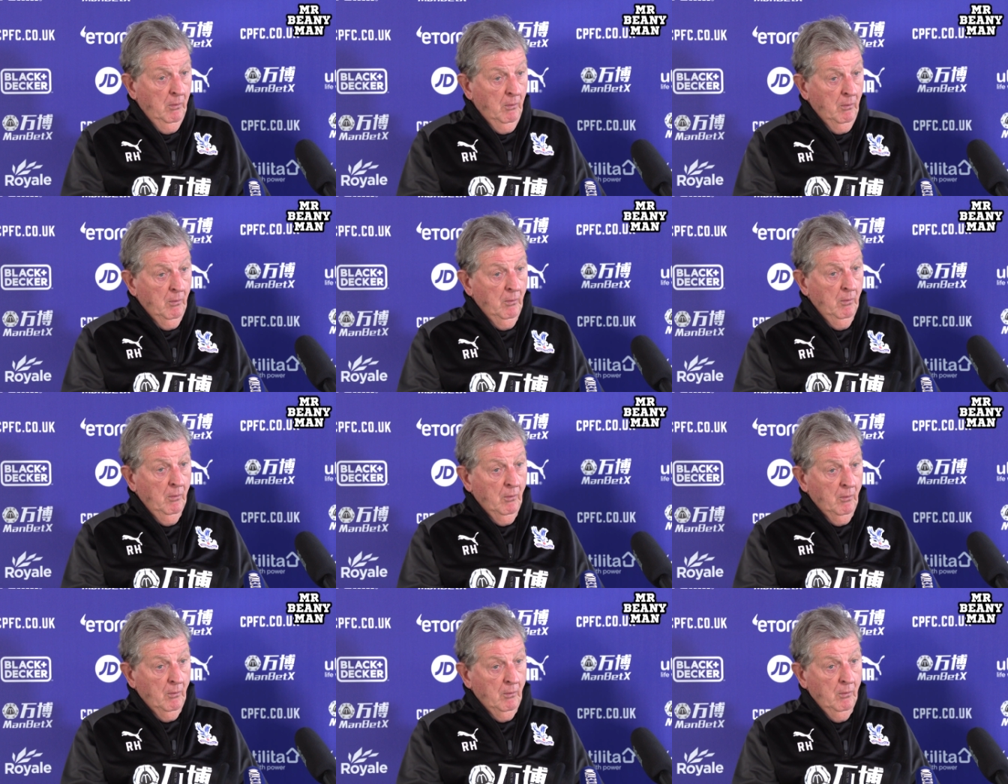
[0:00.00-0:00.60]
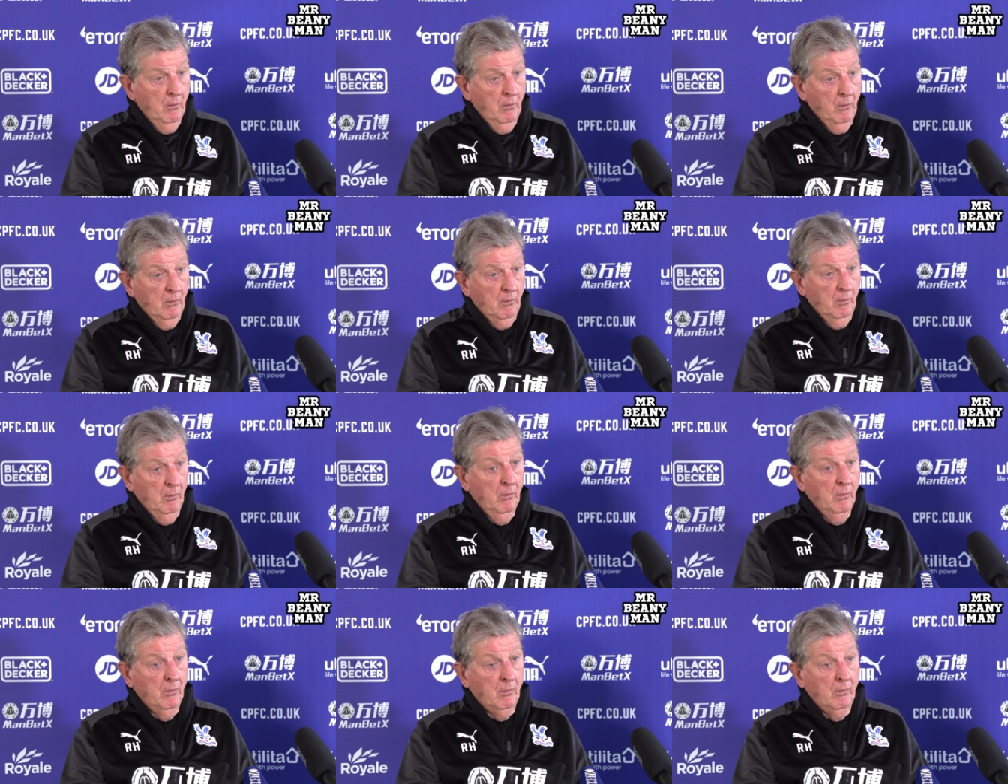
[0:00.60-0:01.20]
So,
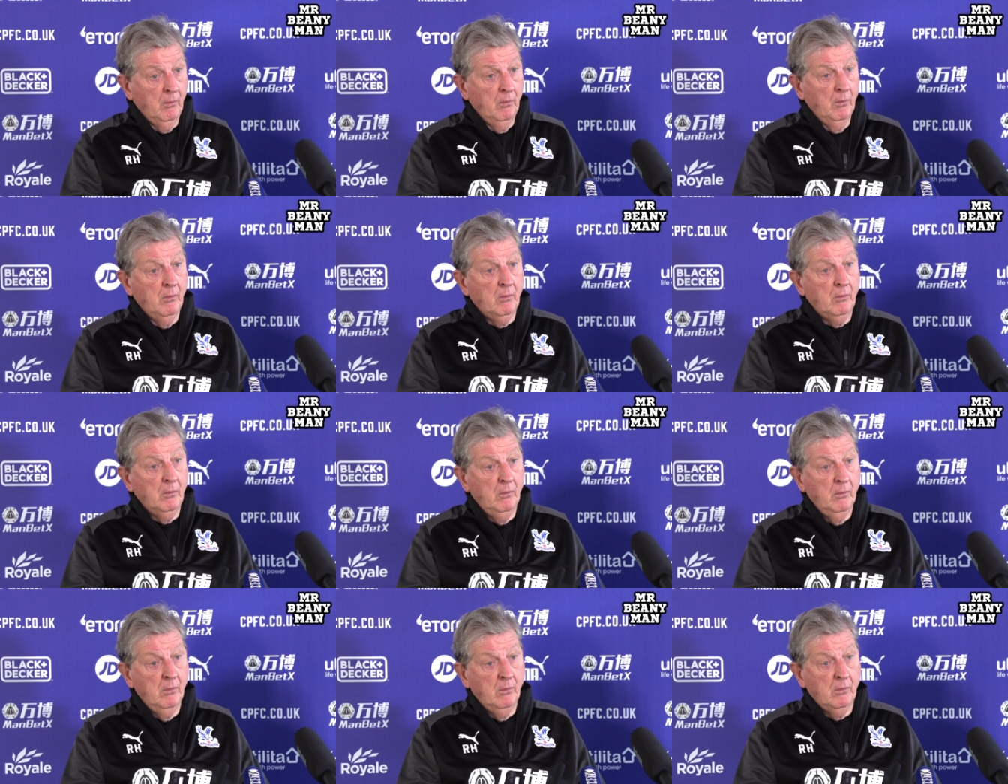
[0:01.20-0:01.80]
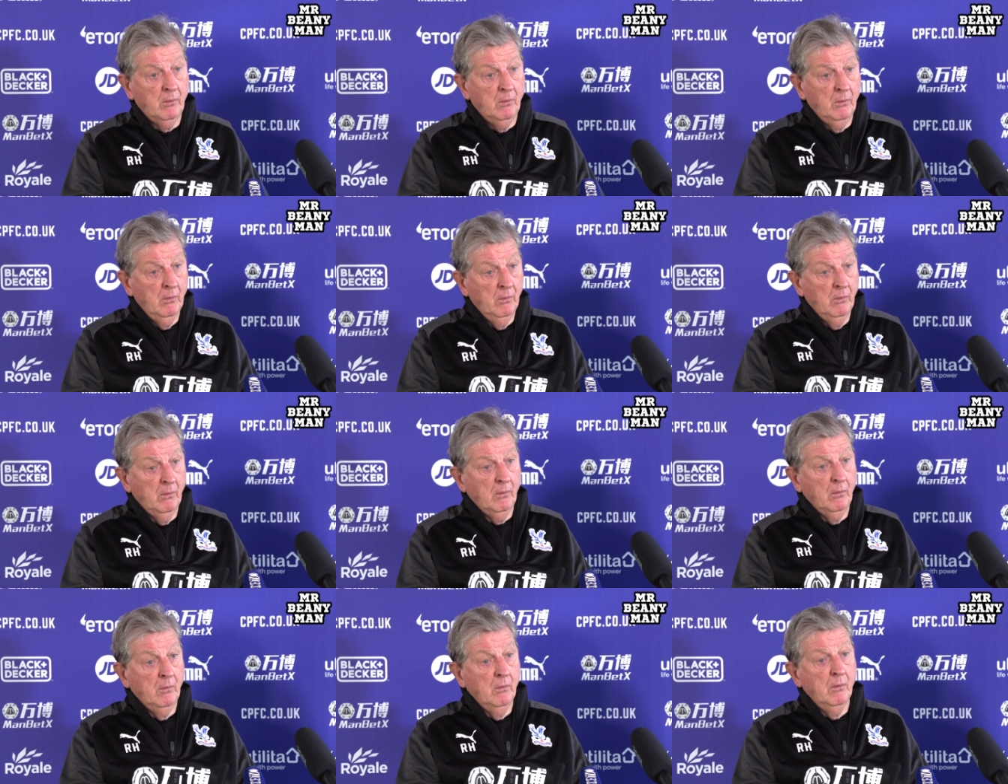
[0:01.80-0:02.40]
West Ham uh,
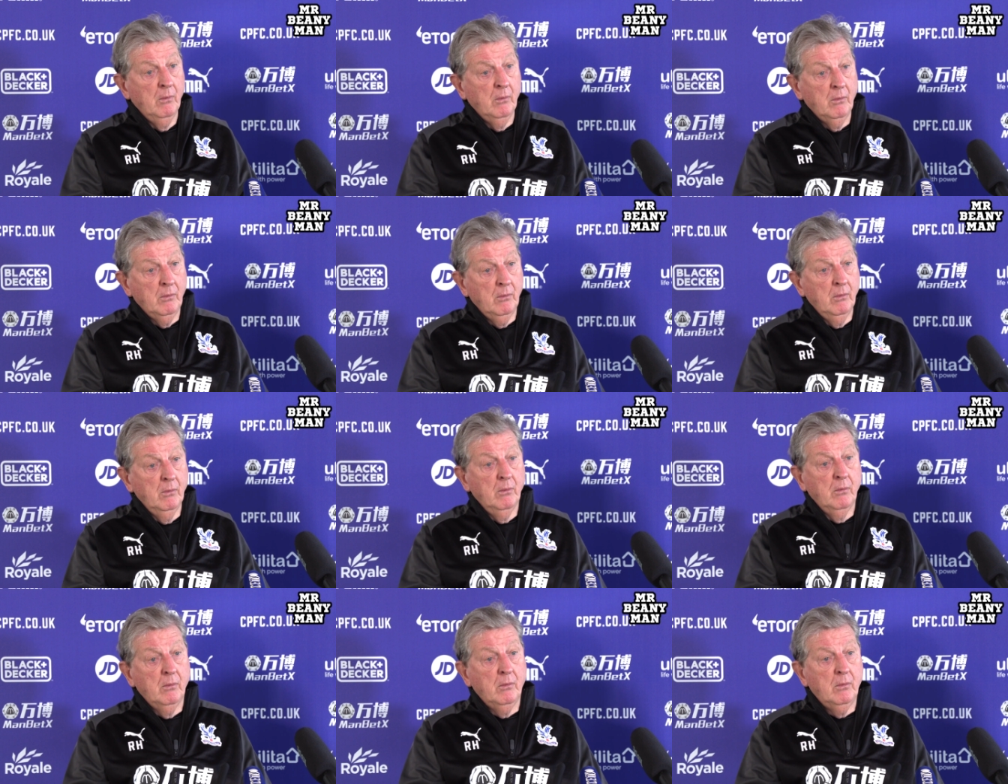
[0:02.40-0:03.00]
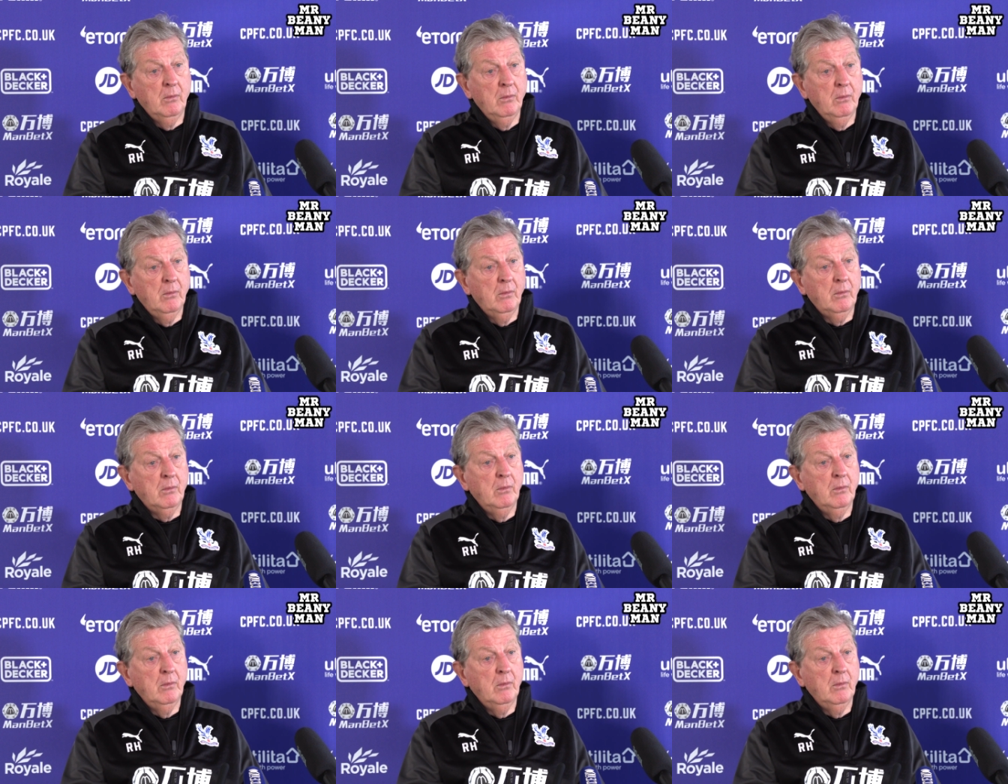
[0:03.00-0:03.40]
haven't